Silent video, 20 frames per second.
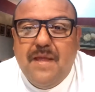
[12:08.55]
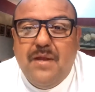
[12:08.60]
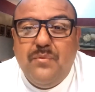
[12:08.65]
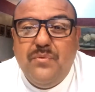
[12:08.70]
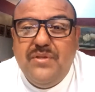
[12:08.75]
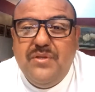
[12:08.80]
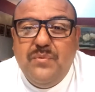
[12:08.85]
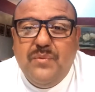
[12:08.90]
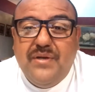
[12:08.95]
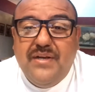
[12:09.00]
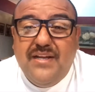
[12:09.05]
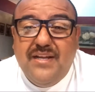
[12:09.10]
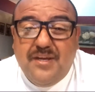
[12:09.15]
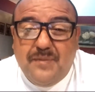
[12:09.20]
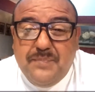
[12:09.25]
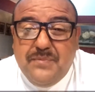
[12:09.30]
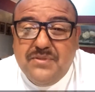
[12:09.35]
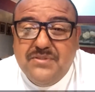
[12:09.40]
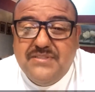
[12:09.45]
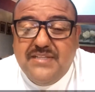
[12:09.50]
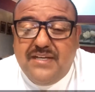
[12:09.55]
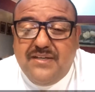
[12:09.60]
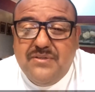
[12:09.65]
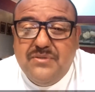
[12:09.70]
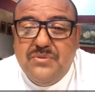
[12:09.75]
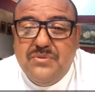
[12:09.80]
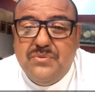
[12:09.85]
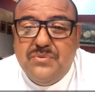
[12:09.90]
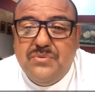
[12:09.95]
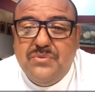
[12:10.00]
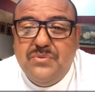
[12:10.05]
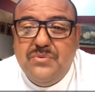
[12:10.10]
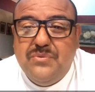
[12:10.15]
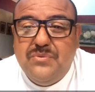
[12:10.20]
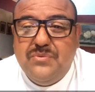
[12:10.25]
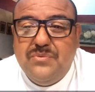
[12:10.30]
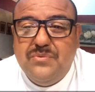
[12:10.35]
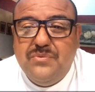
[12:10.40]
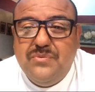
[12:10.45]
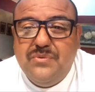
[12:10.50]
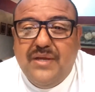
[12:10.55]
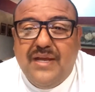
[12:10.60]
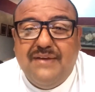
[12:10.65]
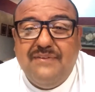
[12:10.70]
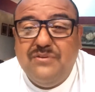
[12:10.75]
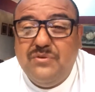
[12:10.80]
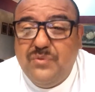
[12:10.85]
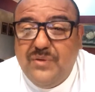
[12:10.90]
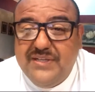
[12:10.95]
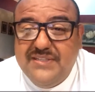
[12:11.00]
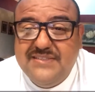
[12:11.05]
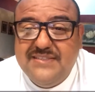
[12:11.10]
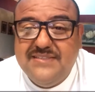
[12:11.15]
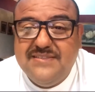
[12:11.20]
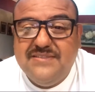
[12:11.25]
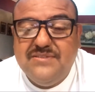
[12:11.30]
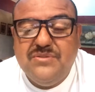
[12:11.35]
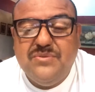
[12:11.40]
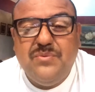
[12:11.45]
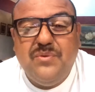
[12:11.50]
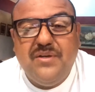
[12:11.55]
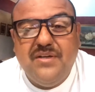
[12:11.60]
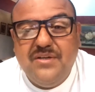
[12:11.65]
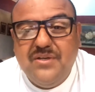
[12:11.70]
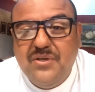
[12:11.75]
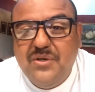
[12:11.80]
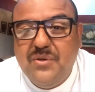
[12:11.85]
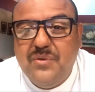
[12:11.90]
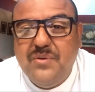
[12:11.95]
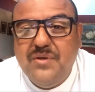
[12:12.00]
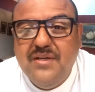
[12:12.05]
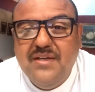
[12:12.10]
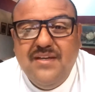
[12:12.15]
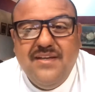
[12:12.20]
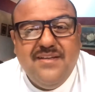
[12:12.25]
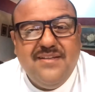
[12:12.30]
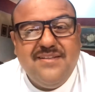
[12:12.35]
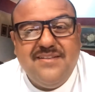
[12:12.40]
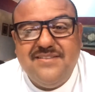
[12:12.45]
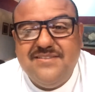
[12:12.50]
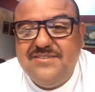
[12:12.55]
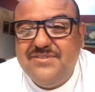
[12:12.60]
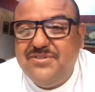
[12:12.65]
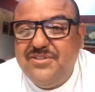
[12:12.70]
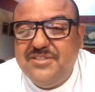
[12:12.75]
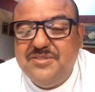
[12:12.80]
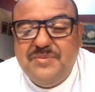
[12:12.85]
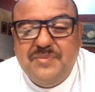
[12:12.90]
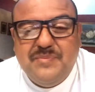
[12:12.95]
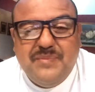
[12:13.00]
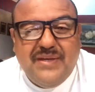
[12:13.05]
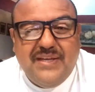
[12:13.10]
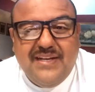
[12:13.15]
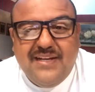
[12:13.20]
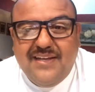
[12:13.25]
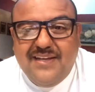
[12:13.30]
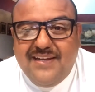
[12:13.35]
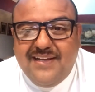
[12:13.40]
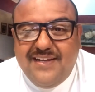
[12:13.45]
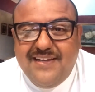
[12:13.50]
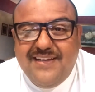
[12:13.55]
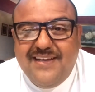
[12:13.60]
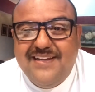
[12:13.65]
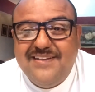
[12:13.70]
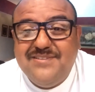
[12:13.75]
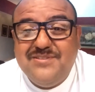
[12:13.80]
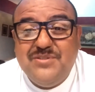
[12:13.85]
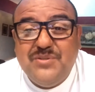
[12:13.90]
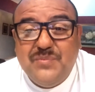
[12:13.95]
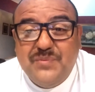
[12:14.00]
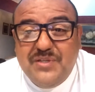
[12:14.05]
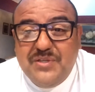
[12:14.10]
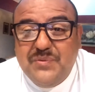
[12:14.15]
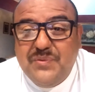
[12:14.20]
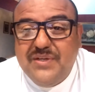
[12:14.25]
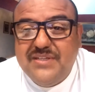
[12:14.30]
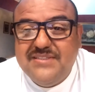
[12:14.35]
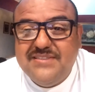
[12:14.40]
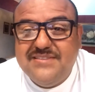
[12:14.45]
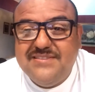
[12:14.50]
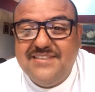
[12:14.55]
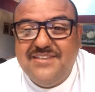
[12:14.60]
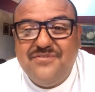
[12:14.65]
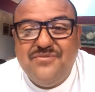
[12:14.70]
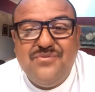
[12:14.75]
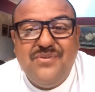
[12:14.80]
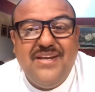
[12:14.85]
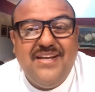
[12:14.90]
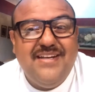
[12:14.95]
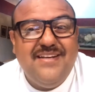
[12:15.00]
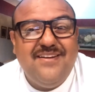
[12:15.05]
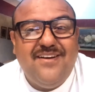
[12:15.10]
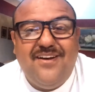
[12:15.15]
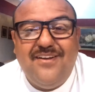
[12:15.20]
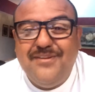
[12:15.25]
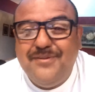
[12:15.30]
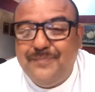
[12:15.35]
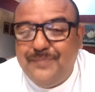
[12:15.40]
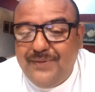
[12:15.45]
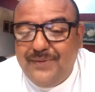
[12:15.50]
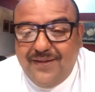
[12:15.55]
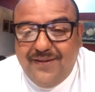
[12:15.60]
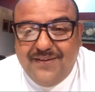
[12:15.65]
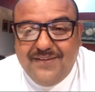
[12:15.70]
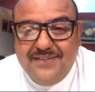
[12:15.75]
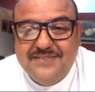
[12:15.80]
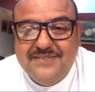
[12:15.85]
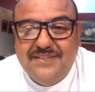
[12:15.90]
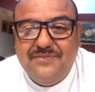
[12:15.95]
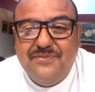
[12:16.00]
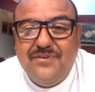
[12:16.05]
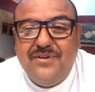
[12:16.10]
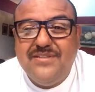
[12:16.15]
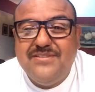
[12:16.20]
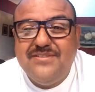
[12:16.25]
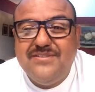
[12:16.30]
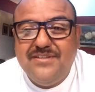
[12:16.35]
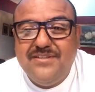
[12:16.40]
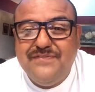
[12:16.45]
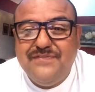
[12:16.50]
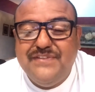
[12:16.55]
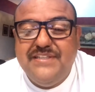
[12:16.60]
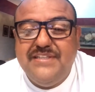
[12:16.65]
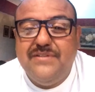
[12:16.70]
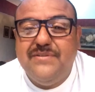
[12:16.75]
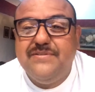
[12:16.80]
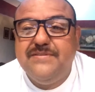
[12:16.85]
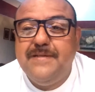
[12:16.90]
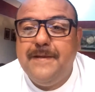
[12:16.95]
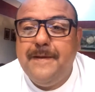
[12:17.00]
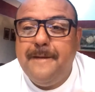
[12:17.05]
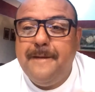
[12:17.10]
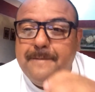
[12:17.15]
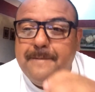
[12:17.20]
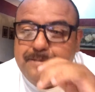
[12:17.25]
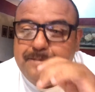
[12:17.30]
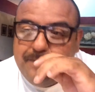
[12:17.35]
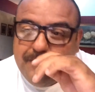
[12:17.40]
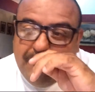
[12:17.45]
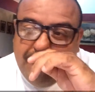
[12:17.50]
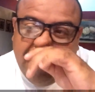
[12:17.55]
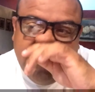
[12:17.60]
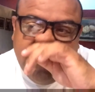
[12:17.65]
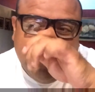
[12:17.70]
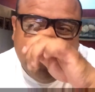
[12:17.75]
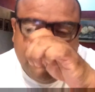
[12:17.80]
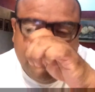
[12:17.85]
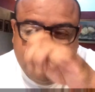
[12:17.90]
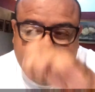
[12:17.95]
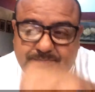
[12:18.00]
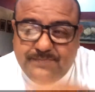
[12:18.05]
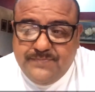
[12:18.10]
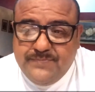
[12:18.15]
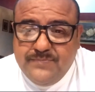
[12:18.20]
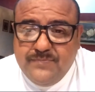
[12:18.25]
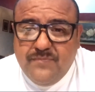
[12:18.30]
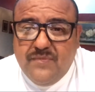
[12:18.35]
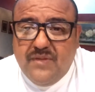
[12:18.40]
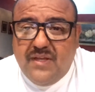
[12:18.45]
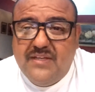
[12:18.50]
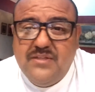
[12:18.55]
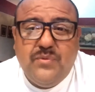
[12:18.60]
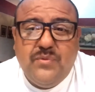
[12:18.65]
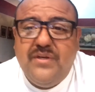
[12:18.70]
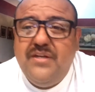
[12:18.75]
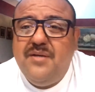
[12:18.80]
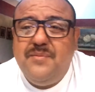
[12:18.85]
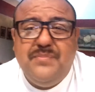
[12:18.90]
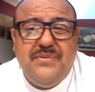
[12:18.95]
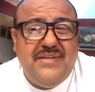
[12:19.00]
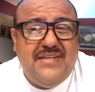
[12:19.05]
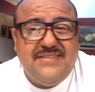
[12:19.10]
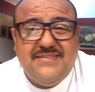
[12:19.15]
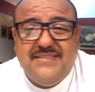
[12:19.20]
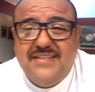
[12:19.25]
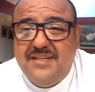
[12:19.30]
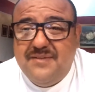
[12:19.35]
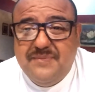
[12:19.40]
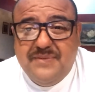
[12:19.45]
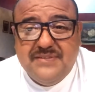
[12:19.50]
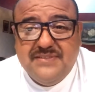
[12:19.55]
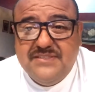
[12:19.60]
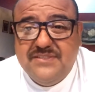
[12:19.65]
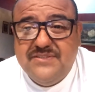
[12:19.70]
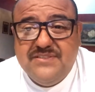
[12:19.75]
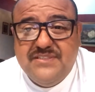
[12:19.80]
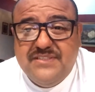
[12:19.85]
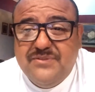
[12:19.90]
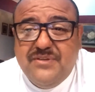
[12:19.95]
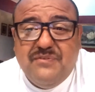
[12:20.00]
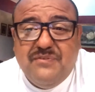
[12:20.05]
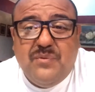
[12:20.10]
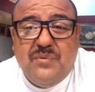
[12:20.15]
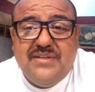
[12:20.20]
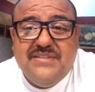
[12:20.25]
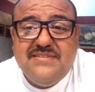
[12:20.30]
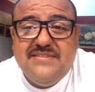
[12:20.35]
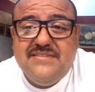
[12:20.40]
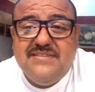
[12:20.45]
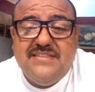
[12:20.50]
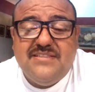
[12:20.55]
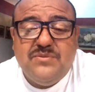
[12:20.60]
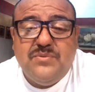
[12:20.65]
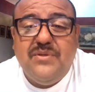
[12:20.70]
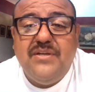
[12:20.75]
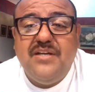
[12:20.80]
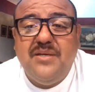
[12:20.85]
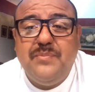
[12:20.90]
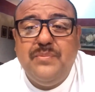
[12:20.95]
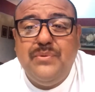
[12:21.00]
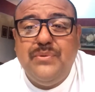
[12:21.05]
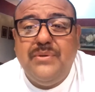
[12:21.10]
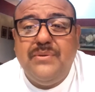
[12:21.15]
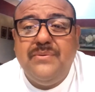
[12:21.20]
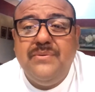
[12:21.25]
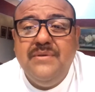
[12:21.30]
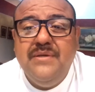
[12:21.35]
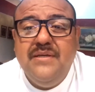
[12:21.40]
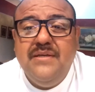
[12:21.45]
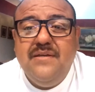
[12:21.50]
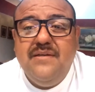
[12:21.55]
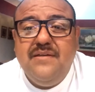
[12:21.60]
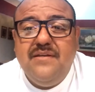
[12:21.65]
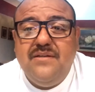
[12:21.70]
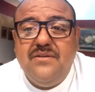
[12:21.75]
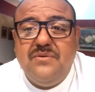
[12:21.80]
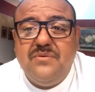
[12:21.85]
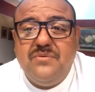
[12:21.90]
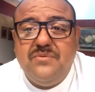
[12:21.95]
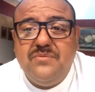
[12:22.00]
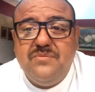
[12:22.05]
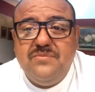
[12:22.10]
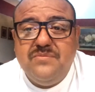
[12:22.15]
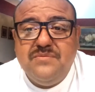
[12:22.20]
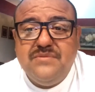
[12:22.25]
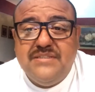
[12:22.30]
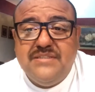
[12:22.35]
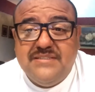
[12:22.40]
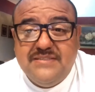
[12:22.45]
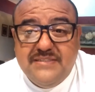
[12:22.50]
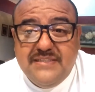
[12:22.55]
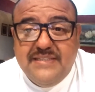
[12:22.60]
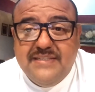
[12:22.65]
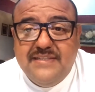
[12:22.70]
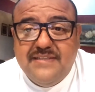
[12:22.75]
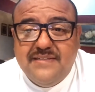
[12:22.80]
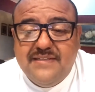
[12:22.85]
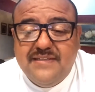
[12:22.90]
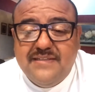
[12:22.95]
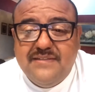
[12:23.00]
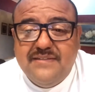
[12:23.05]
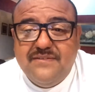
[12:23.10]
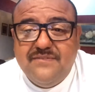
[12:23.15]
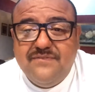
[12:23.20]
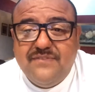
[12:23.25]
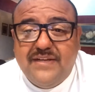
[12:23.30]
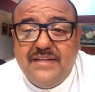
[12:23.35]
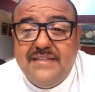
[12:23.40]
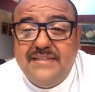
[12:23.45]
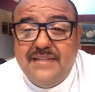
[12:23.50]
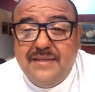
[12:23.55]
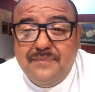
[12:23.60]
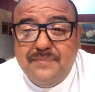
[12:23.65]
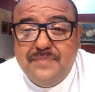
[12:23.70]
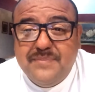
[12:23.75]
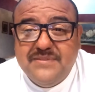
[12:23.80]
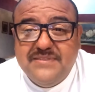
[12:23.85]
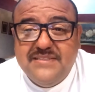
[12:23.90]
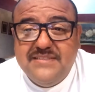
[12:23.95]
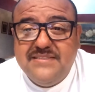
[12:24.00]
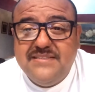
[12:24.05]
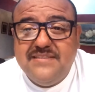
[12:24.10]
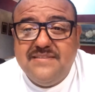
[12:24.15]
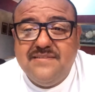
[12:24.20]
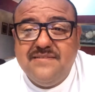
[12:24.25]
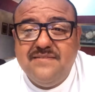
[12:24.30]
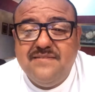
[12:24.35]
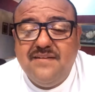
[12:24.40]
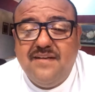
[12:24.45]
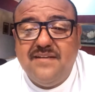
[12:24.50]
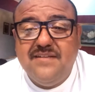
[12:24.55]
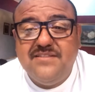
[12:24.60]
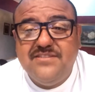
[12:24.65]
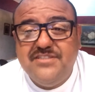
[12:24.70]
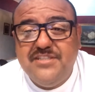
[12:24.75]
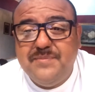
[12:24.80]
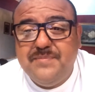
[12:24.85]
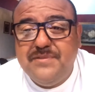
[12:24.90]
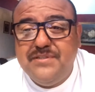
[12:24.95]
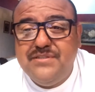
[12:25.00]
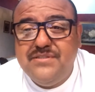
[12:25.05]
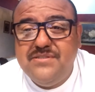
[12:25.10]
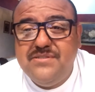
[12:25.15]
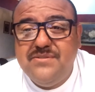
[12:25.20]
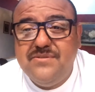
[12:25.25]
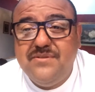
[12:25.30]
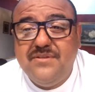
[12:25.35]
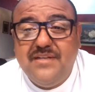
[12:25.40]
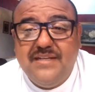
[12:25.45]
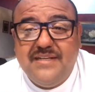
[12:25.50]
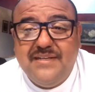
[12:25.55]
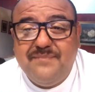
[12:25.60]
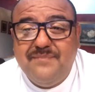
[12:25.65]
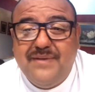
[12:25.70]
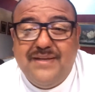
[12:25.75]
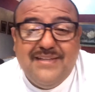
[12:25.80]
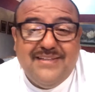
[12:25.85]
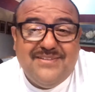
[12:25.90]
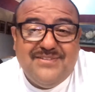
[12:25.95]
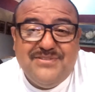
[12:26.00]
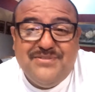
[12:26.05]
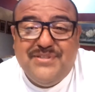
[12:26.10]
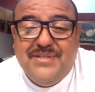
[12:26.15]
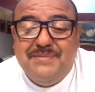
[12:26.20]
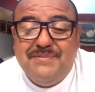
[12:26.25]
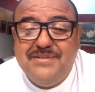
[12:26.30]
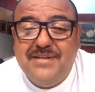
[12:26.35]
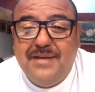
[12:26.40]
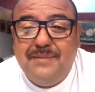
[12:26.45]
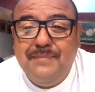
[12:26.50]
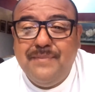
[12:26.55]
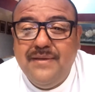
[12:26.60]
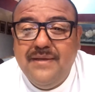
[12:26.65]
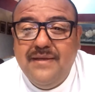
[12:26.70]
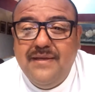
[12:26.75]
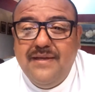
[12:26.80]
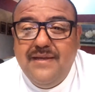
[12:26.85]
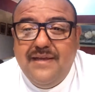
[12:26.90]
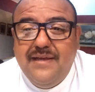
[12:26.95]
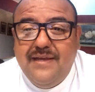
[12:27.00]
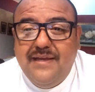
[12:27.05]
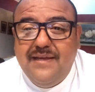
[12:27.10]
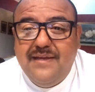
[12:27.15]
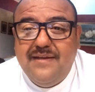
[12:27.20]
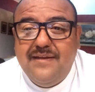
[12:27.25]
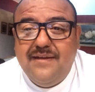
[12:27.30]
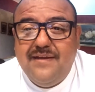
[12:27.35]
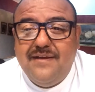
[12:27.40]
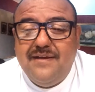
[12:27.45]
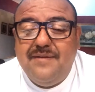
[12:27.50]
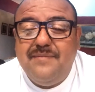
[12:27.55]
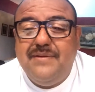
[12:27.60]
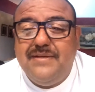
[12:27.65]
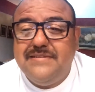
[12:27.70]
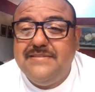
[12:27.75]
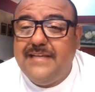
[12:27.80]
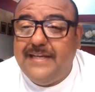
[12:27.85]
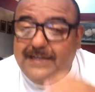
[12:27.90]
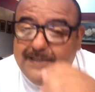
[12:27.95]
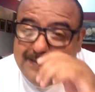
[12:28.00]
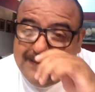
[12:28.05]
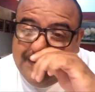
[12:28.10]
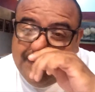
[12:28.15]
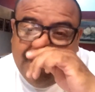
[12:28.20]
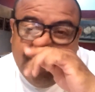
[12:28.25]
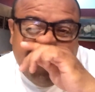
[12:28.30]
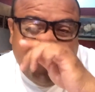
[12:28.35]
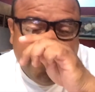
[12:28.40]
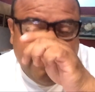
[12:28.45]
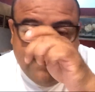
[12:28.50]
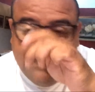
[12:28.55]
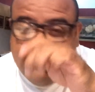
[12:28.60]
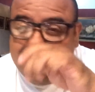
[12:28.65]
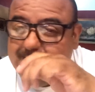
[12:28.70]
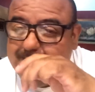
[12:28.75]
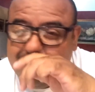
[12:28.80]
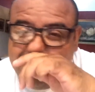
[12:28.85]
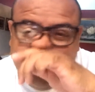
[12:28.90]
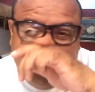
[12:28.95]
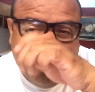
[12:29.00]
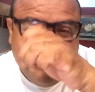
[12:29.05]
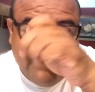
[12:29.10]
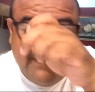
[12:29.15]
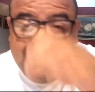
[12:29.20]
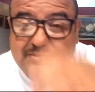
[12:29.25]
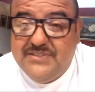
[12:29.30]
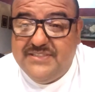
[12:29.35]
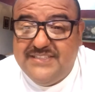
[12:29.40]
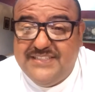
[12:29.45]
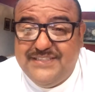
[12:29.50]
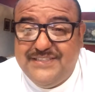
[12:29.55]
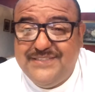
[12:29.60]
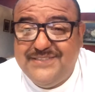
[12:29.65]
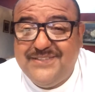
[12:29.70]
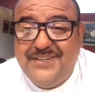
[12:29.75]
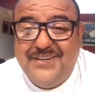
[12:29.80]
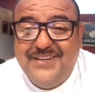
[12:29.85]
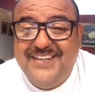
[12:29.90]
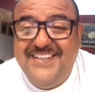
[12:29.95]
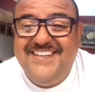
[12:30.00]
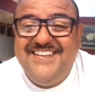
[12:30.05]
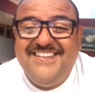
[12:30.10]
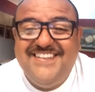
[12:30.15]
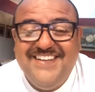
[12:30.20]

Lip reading: I really want to help those out who have questions, who want to know, because trust me, man, I had so many questions. I've read all the blogs, I've watched all the videos, and I just want to help you guys out, man. Seriously, whoever watches this, I just want to help you go, succeed in finding that position on a ship that like my little dream job. And I'm excited to be on. Oh, my nose is itchy. Sorry.